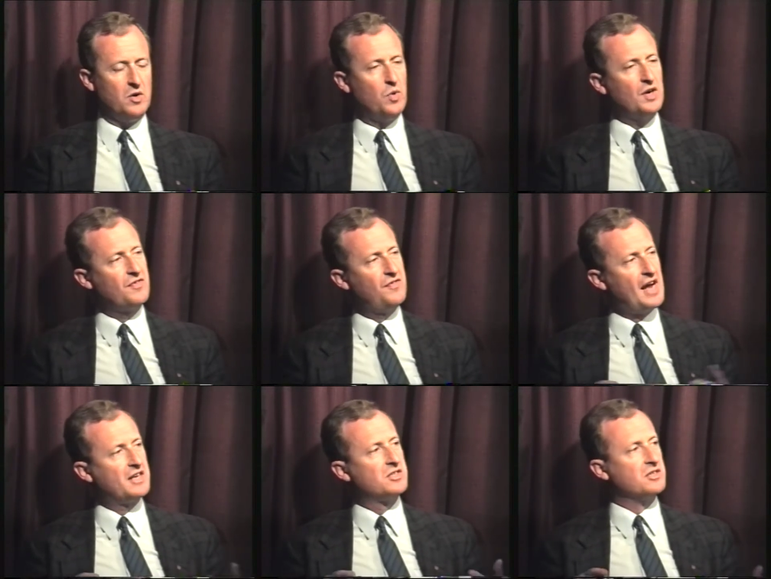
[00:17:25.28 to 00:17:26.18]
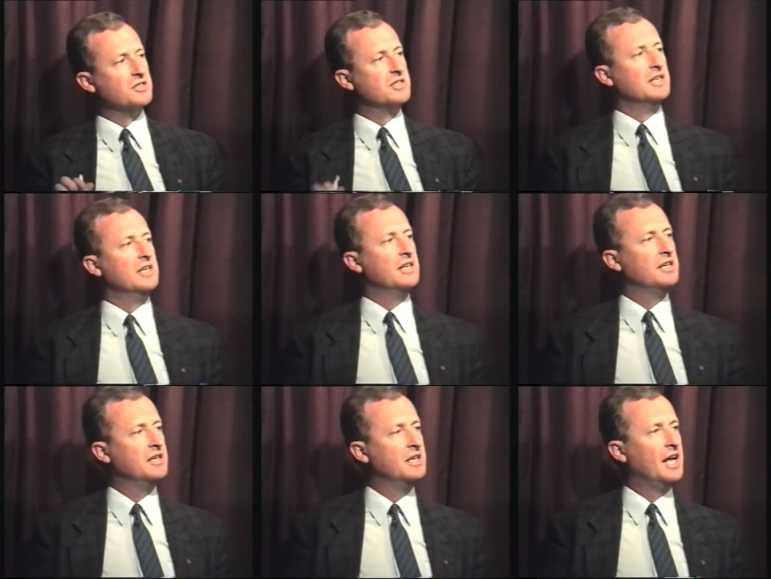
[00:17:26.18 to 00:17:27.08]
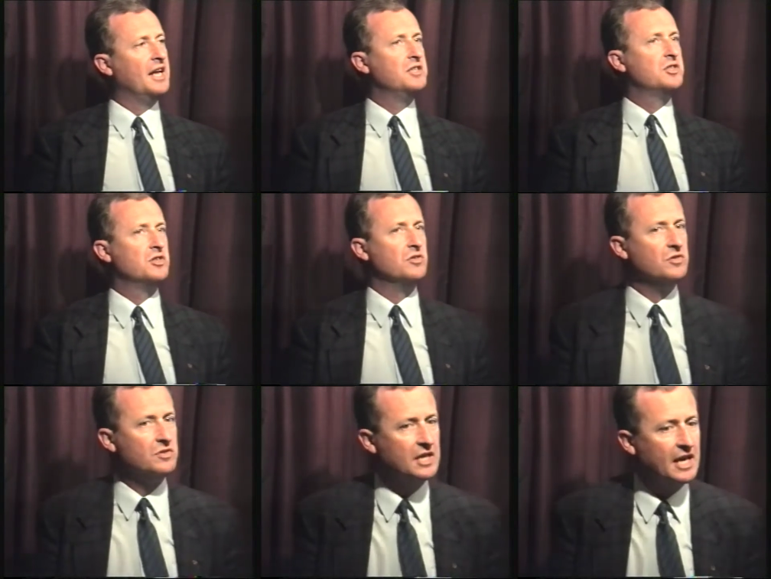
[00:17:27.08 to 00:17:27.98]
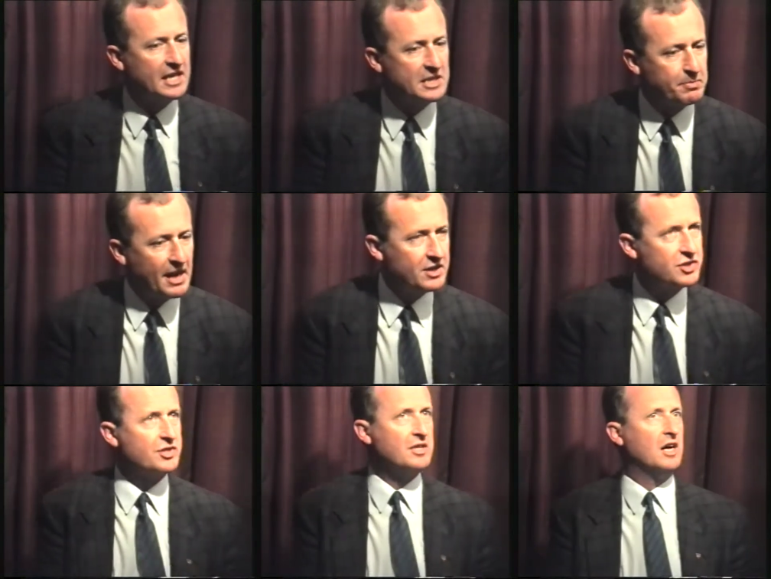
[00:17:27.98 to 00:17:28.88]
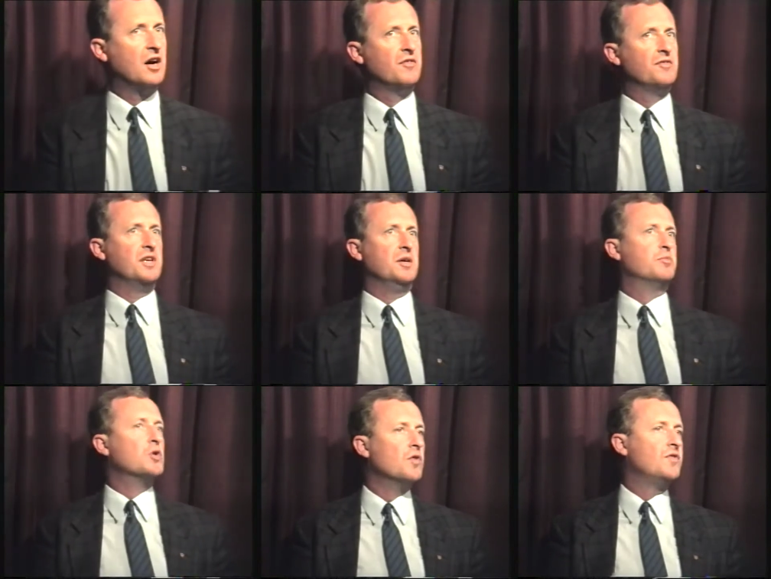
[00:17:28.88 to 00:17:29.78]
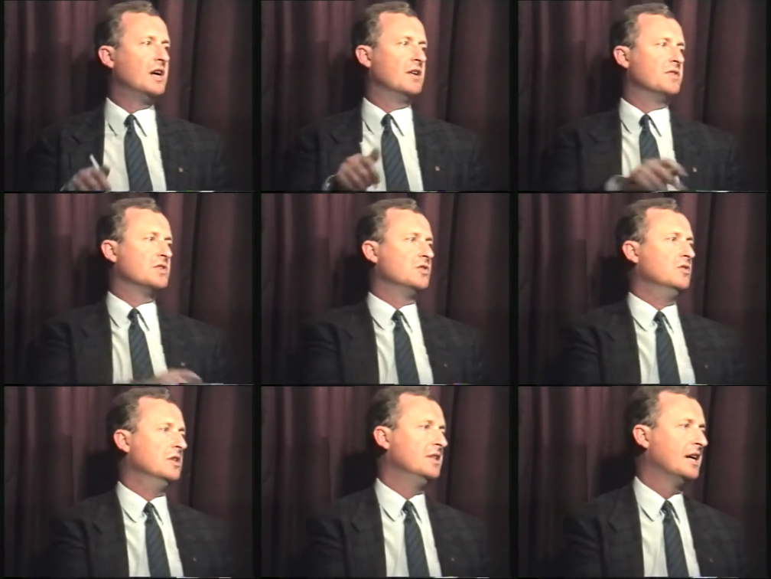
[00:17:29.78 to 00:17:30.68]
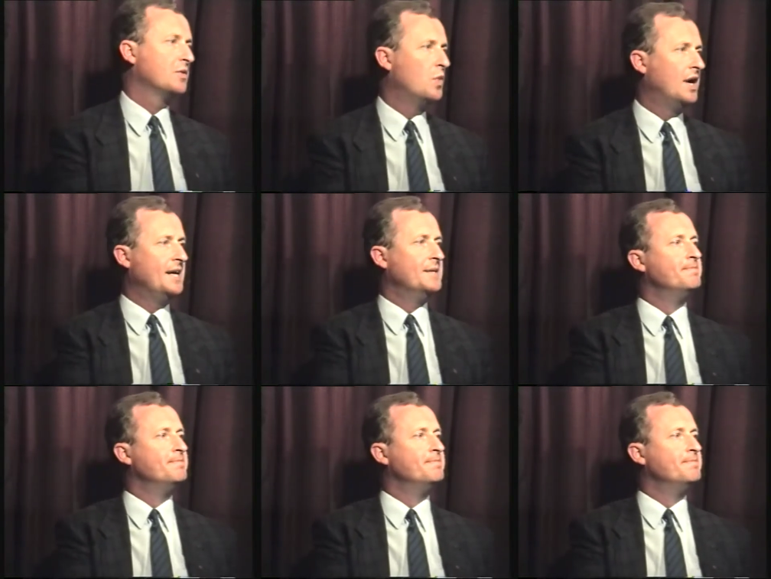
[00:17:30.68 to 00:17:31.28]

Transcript: What factors led to the expansion of the profile of the school in that way?